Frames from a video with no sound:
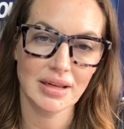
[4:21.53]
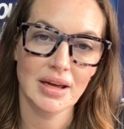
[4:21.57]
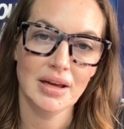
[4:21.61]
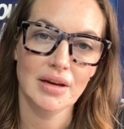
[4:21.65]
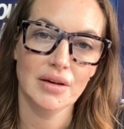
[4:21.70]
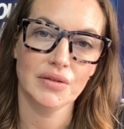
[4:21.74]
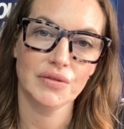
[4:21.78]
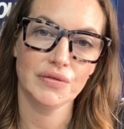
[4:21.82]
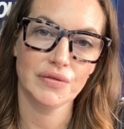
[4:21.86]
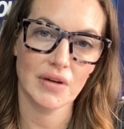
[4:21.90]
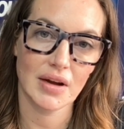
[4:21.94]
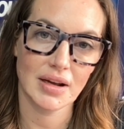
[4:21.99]

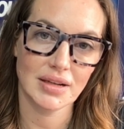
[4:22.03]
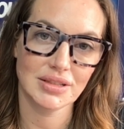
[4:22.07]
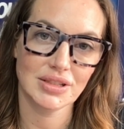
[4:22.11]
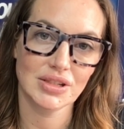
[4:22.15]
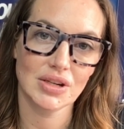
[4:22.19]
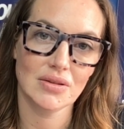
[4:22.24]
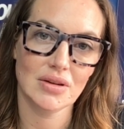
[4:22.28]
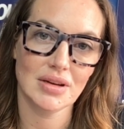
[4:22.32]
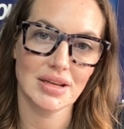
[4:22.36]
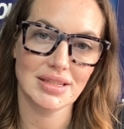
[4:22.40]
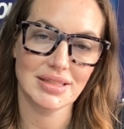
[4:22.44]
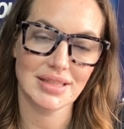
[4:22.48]

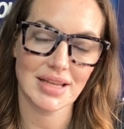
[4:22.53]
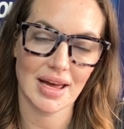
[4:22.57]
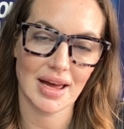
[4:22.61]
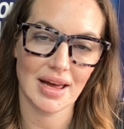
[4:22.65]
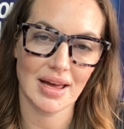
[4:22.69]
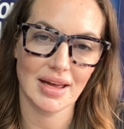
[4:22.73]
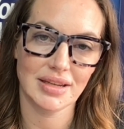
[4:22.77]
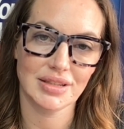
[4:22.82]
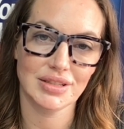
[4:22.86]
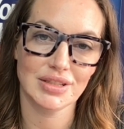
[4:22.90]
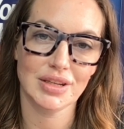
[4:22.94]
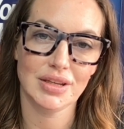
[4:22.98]

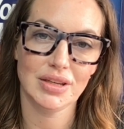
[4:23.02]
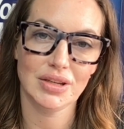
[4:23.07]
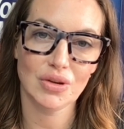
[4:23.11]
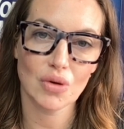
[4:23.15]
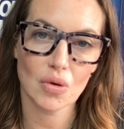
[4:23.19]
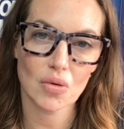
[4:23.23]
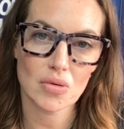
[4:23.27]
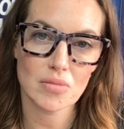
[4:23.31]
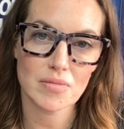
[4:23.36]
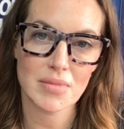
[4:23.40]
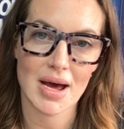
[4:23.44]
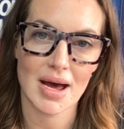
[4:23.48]

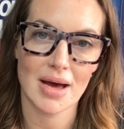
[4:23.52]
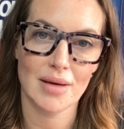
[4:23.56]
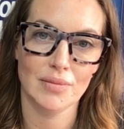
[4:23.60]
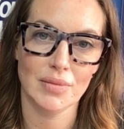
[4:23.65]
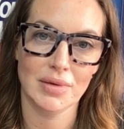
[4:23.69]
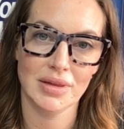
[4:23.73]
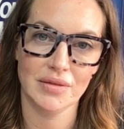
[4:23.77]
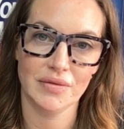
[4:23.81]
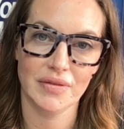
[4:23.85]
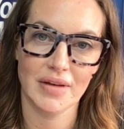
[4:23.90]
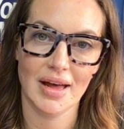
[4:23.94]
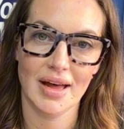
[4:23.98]

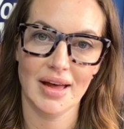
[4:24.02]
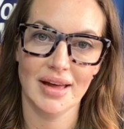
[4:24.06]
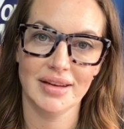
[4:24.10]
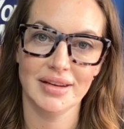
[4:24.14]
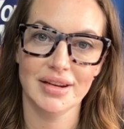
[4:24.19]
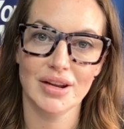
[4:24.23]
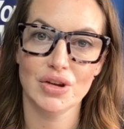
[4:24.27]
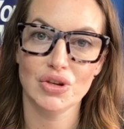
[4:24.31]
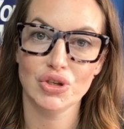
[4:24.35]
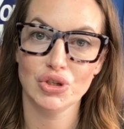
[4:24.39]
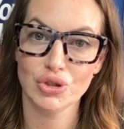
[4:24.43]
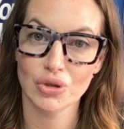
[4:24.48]

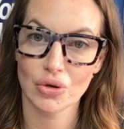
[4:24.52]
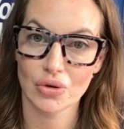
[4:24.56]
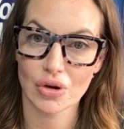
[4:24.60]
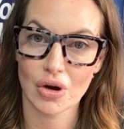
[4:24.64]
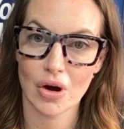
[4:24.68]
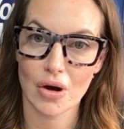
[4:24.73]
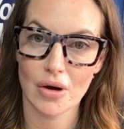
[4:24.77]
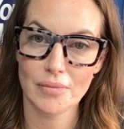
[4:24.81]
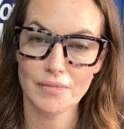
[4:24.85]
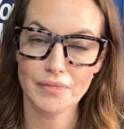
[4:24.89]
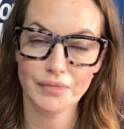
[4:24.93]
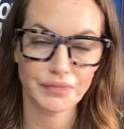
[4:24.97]

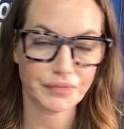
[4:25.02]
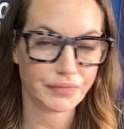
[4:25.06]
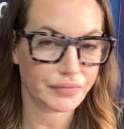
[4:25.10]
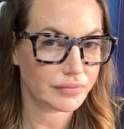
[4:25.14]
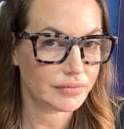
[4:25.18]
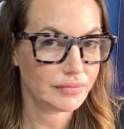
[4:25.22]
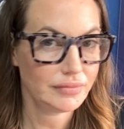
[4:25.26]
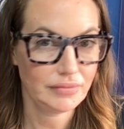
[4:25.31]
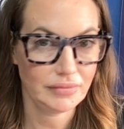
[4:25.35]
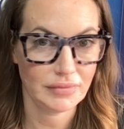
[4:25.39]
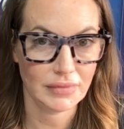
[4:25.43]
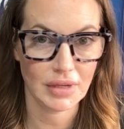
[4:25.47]
franchise@yourmanwithavan.com.
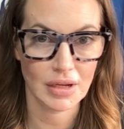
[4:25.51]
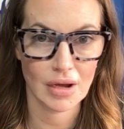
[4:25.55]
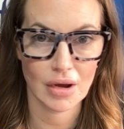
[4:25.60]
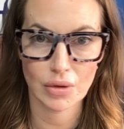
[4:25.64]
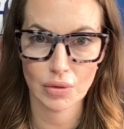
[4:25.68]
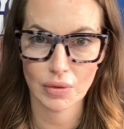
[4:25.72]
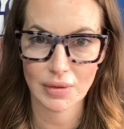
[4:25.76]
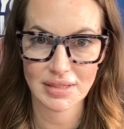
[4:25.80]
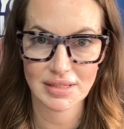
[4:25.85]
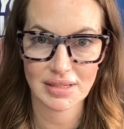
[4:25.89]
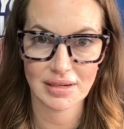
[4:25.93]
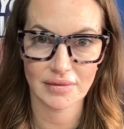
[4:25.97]
I
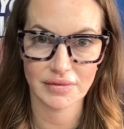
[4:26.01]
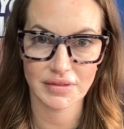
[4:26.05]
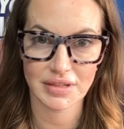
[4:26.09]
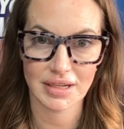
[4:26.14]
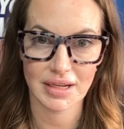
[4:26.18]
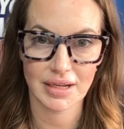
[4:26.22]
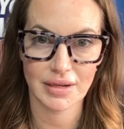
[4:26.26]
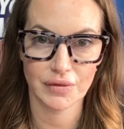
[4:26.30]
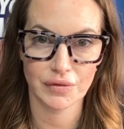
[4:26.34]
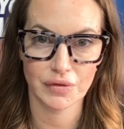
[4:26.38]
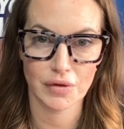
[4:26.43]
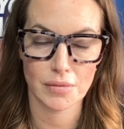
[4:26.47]
always love to
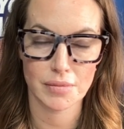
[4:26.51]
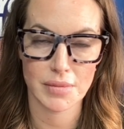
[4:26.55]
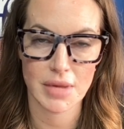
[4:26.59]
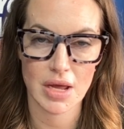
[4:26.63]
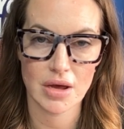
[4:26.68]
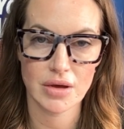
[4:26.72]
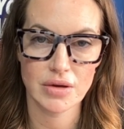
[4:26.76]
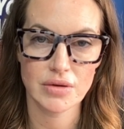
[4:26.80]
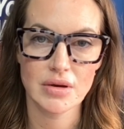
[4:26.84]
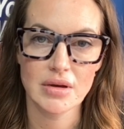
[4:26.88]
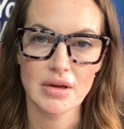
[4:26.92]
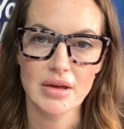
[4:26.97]
hear from
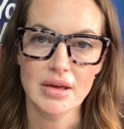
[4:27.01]
you.